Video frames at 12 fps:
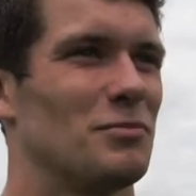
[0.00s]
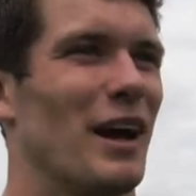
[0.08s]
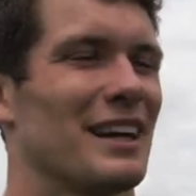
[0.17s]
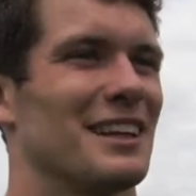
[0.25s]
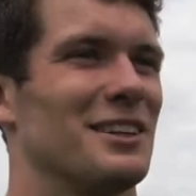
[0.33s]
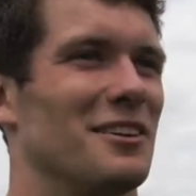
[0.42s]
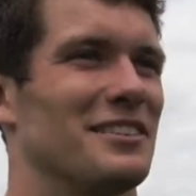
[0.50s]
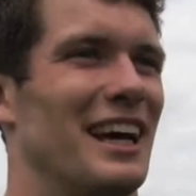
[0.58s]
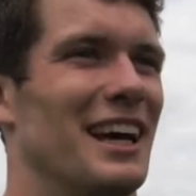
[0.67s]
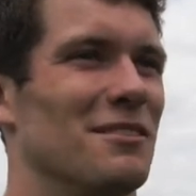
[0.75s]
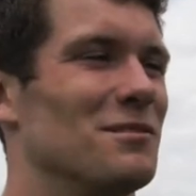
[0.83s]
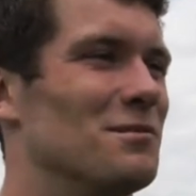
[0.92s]
expecting a tough
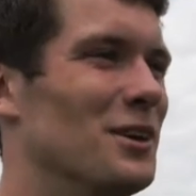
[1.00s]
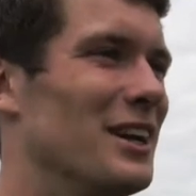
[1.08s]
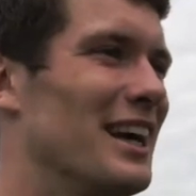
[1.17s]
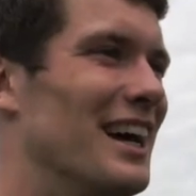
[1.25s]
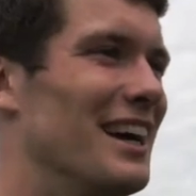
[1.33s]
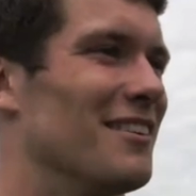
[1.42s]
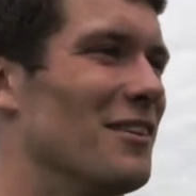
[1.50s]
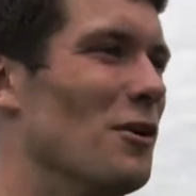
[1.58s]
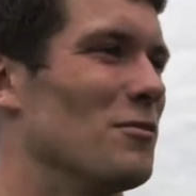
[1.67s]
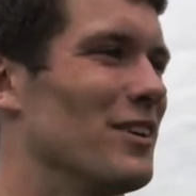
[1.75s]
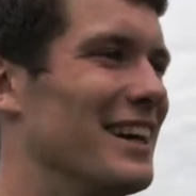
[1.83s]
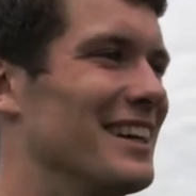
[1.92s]
time, but
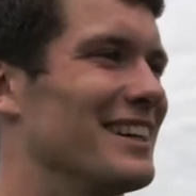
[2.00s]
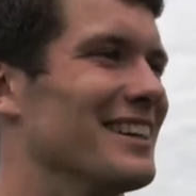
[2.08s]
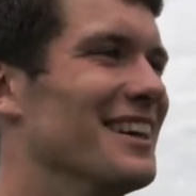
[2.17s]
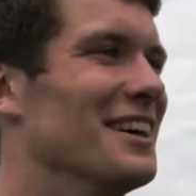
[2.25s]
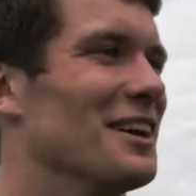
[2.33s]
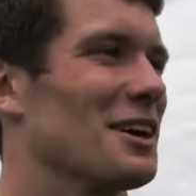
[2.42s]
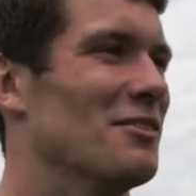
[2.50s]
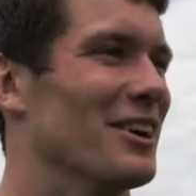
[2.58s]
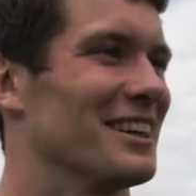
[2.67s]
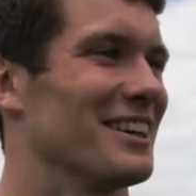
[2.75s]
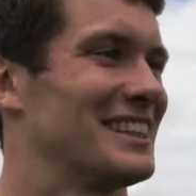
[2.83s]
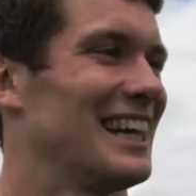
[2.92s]
hopefully come
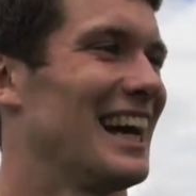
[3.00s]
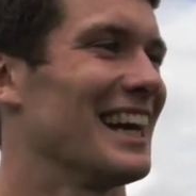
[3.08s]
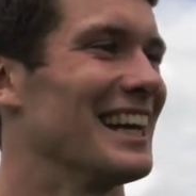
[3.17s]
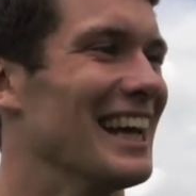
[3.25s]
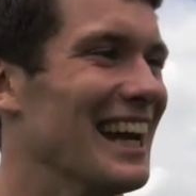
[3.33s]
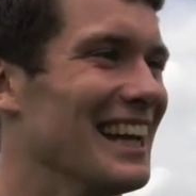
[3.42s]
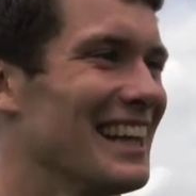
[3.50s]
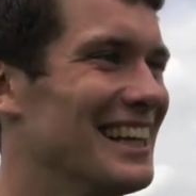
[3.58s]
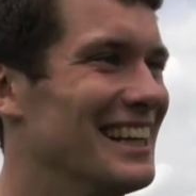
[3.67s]
out the other side in the end.